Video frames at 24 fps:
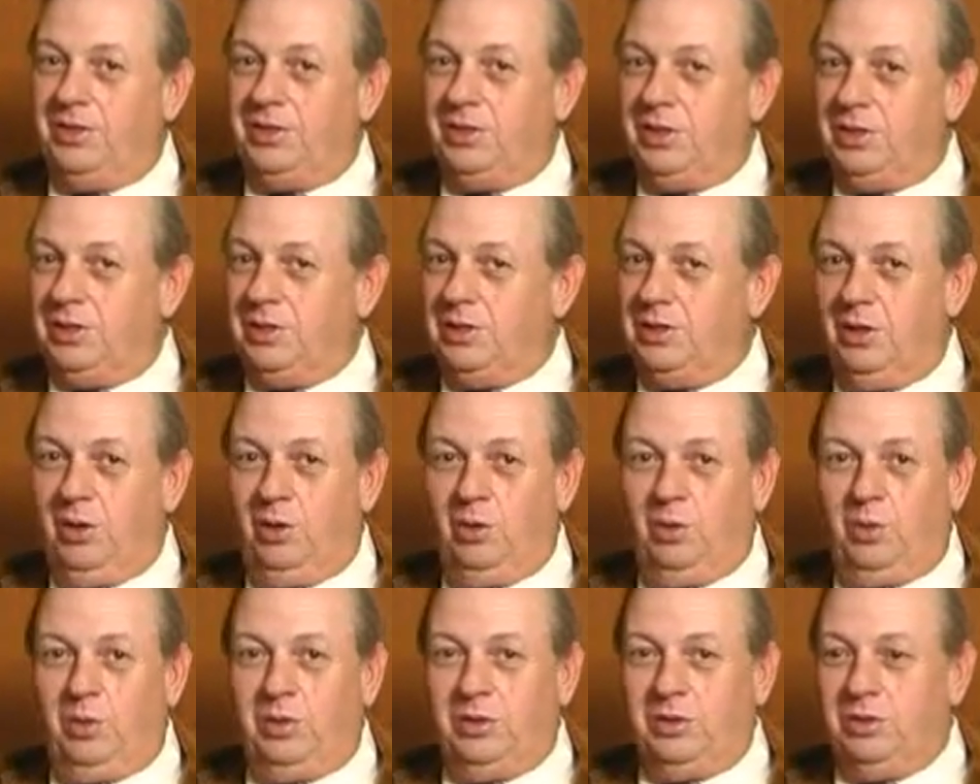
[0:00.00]
This is
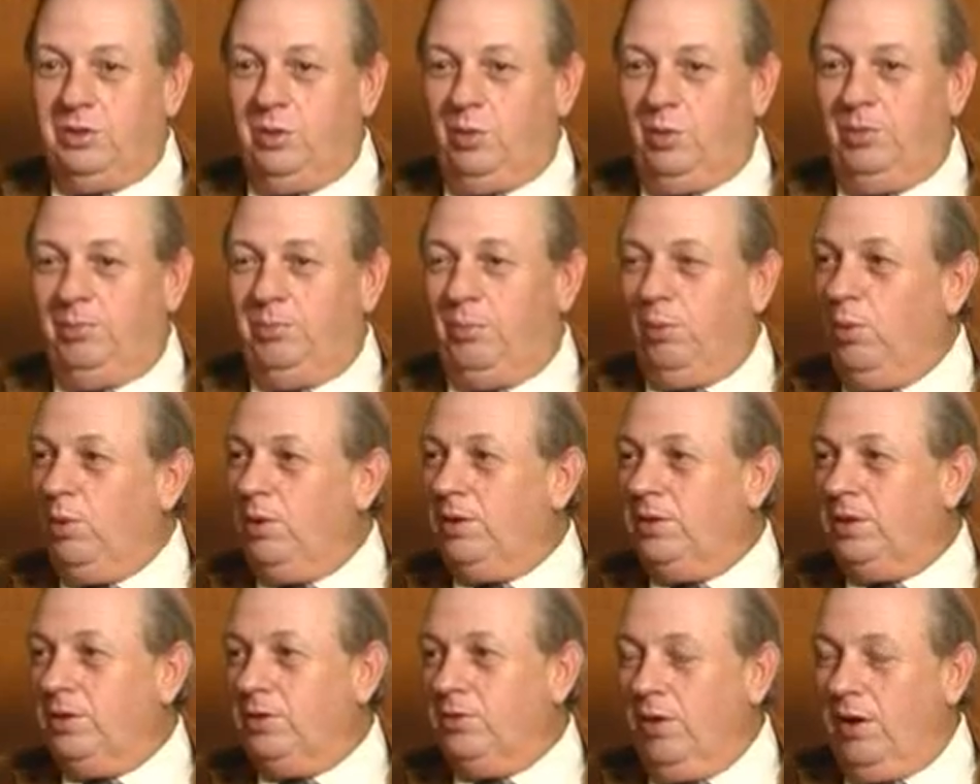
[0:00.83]
so
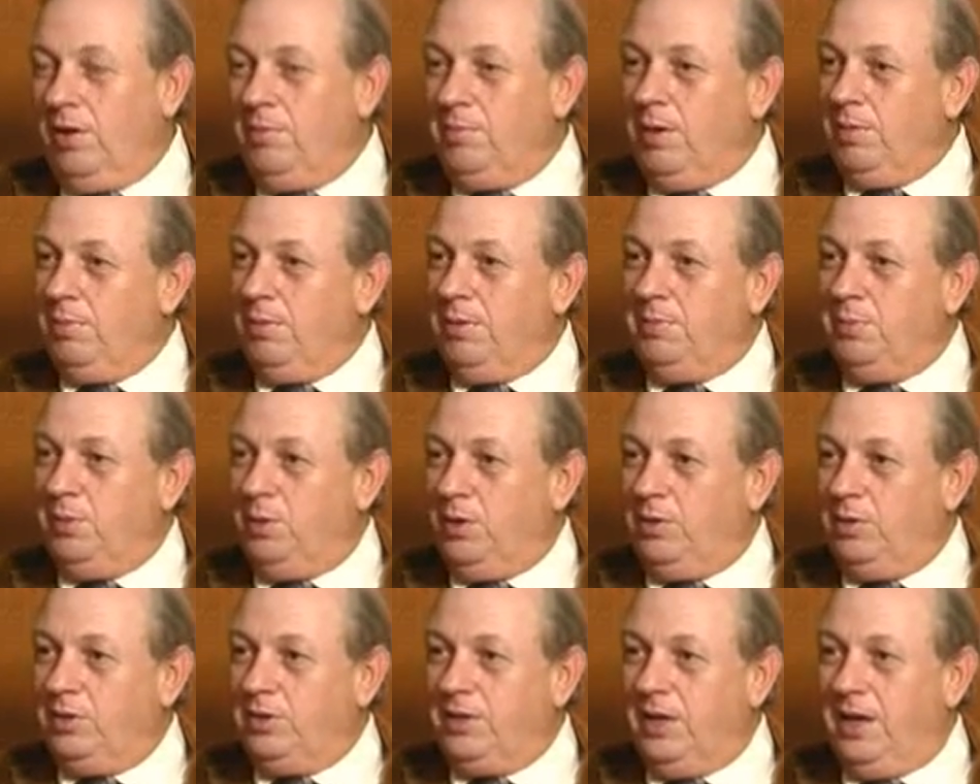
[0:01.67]
important to try to make
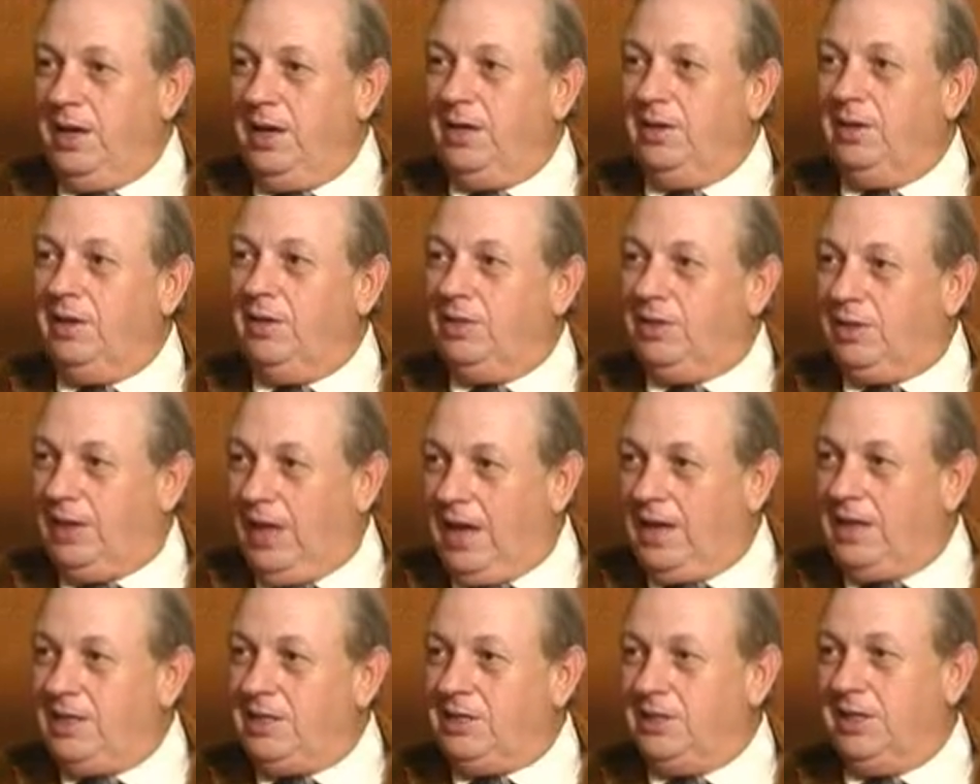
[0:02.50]
people understand
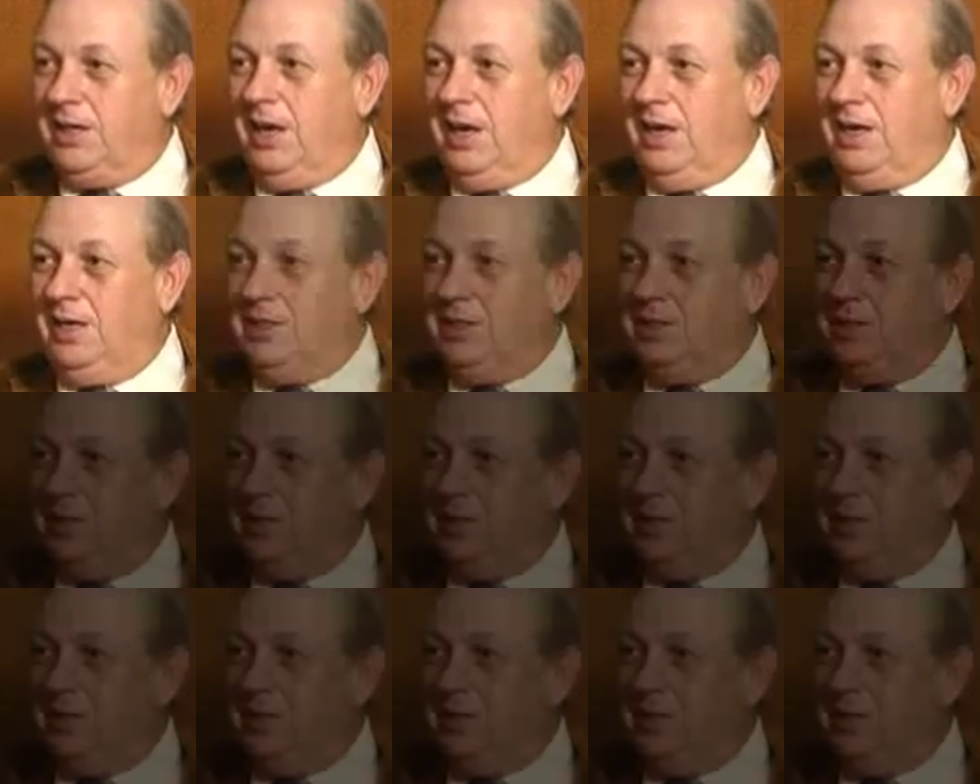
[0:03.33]
that that is